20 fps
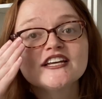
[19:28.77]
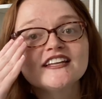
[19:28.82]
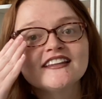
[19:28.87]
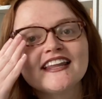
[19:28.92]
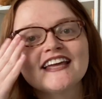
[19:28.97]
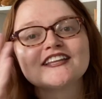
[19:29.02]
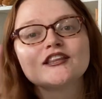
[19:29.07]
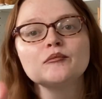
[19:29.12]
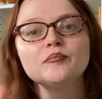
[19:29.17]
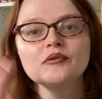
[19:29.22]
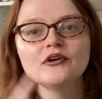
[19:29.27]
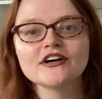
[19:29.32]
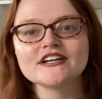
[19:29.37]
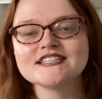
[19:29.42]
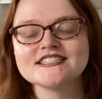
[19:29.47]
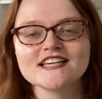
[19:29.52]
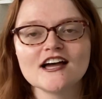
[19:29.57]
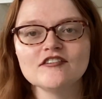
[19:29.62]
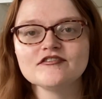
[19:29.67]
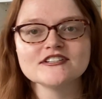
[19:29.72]
Like the book
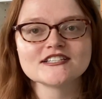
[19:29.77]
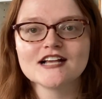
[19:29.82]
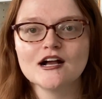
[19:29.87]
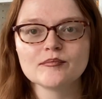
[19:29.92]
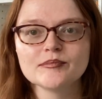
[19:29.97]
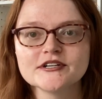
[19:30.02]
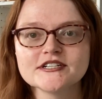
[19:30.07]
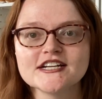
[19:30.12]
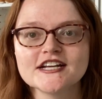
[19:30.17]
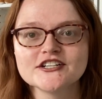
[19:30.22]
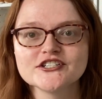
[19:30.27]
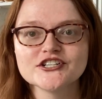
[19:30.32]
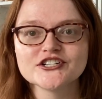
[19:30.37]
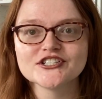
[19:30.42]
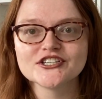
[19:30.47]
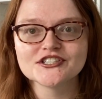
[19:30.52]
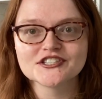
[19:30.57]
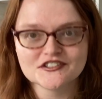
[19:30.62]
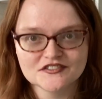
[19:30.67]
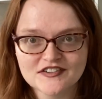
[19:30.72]
itself is not pretentious.
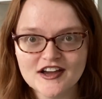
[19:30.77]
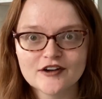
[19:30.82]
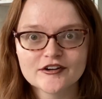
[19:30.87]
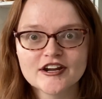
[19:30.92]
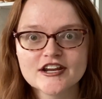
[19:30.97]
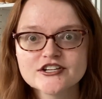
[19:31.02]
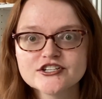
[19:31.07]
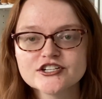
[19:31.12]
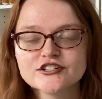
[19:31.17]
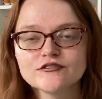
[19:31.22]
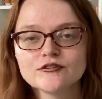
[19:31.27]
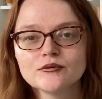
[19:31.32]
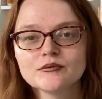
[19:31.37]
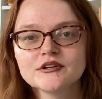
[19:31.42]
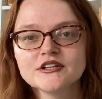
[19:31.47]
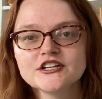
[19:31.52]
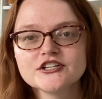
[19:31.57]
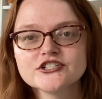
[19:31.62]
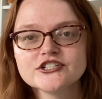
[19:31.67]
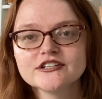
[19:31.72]
It's the foundation of a
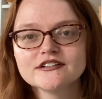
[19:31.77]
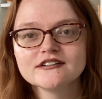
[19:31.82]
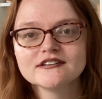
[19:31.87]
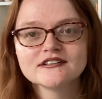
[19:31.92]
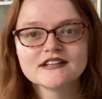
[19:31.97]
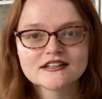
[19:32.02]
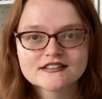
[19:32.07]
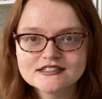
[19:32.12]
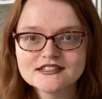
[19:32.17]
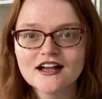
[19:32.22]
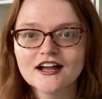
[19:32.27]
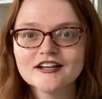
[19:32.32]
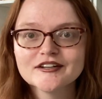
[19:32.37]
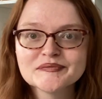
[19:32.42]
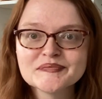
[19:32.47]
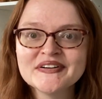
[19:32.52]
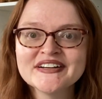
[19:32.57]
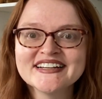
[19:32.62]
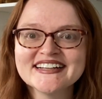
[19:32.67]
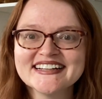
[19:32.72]
religion. That's
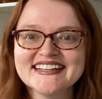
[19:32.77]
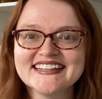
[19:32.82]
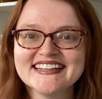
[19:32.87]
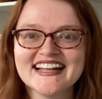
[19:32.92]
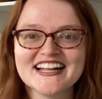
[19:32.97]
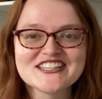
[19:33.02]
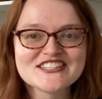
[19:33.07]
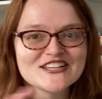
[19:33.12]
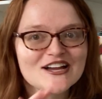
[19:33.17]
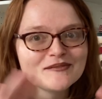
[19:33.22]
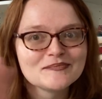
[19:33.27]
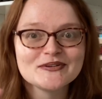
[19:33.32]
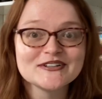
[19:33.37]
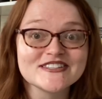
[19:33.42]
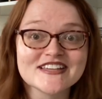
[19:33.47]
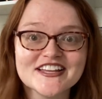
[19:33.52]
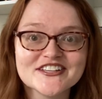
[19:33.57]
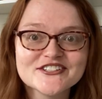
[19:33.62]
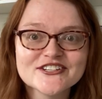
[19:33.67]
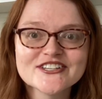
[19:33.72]
not
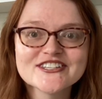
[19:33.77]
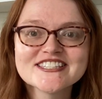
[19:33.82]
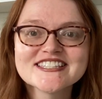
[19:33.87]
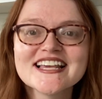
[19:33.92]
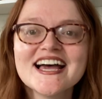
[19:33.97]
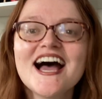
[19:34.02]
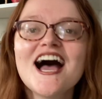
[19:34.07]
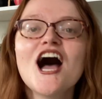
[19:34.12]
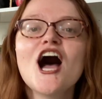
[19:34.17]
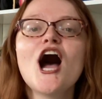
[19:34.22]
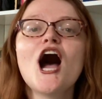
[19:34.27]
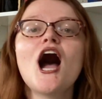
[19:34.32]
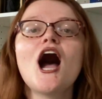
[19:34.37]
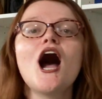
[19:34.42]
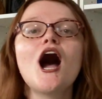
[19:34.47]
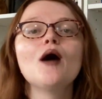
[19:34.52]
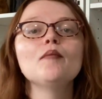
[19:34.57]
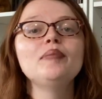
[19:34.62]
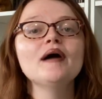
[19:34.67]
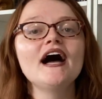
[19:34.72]
pretentious.
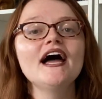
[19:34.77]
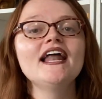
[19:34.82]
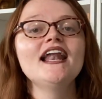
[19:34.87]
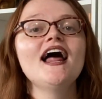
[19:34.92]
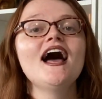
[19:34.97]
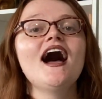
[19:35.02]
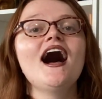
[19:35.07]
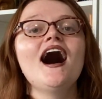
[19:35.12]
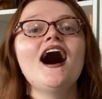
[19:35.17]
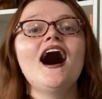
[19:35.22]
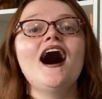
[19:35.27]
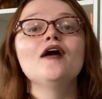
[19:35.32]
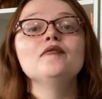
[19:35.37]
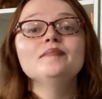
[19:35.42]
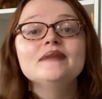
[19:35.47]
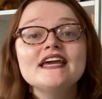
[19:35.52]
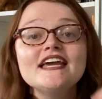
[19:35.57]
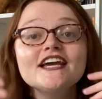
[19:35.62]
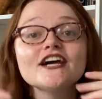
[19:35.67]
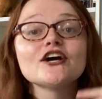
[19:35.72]
But
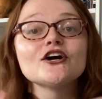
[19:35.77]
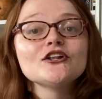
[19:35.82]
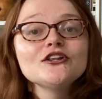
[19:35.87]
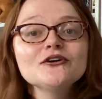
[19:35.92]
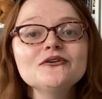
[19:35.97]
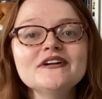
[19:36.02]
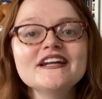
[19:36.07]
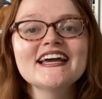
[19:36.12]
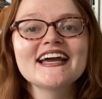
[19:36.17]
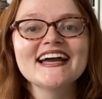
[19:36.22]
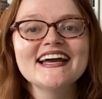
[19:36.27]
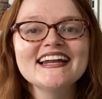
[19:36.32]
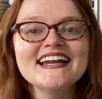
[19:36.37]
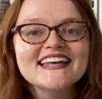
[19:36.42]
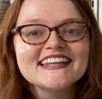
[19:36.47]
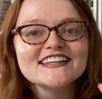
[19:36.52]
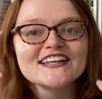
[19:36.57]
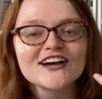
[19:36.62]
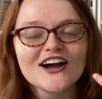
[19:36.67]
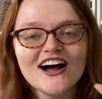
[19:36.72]
me including it
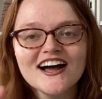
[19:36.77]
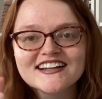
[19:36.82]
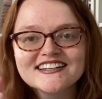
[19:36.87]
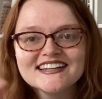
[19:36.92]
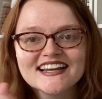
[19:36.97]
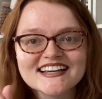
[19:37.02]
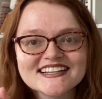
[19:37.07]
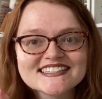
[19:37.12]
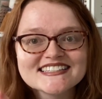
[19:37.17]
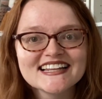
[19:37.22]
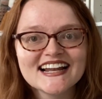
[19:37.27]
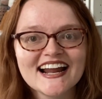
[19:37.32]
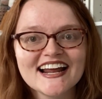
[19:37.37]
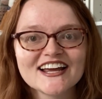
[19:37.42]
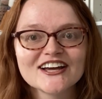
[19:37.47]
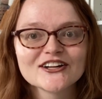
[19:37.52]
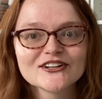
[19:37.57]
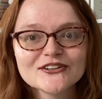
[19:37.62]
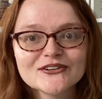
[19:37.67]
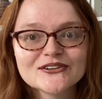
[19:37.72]
in the context that I
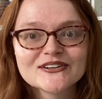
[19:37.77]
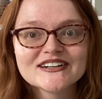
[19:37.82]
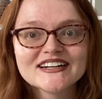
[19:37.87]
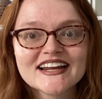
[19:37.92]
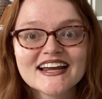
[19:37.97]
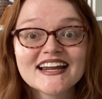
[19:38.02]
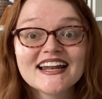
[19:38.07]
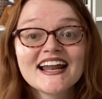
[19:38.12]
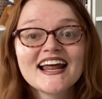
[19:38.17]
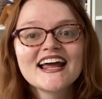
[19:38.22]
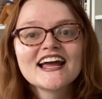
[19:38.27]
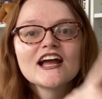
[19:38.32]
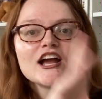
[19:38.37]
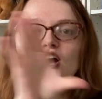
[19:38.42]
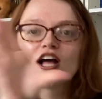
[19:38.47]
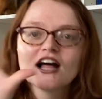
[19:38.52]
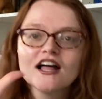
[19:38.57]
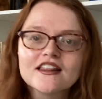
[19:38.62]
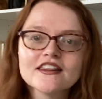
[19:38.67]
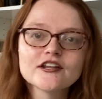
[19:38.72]
included it,
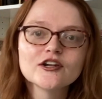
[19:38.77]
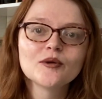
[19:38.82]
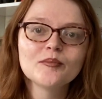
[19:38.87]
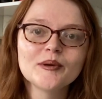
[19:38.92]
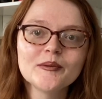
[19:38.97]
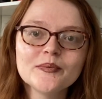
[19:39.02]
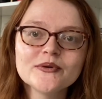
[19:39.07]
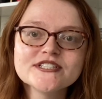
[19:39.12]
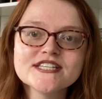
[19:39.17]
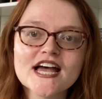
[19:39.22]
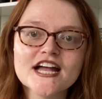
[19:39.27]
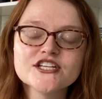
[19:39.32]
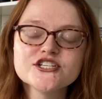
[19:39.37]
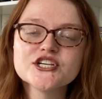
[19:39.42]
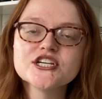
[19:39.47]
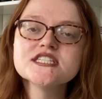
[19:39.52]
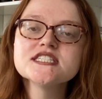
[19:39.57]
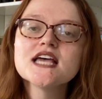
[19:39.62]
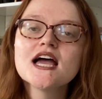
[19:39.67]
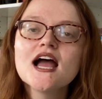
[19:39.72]
a little bit
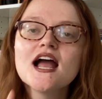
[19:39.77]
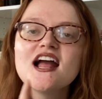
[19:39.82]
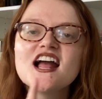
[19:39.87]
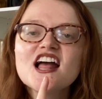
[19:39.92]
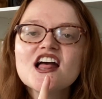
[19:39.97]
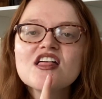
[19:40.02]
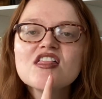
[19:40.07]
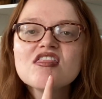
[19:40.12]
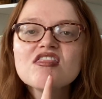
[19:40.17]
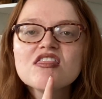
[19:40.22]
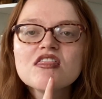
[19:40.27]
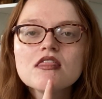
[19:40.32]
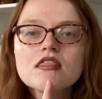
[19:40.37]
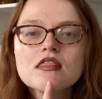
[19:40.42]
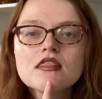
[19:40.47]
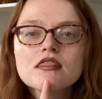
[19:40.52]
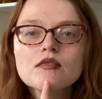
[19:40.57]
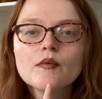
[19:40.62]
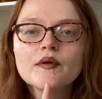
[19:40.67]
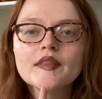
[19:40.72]
pretentious.
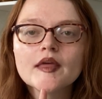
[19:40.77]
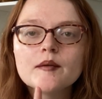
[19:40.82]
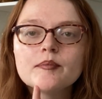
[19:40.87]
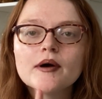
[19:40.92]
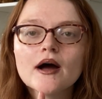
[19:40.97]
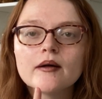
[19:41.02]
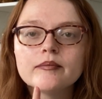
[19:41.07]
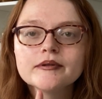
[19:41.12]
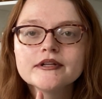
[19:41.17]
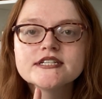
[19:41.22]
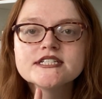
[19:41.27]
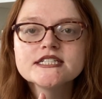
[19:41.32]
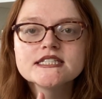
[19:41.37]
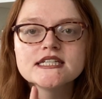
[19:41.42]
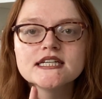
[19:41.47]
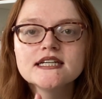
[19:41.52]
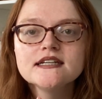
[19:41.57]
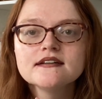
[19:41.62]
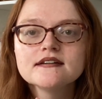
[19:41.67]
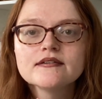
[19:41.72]
When they published
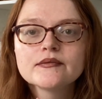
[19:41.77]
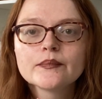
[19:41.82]
it,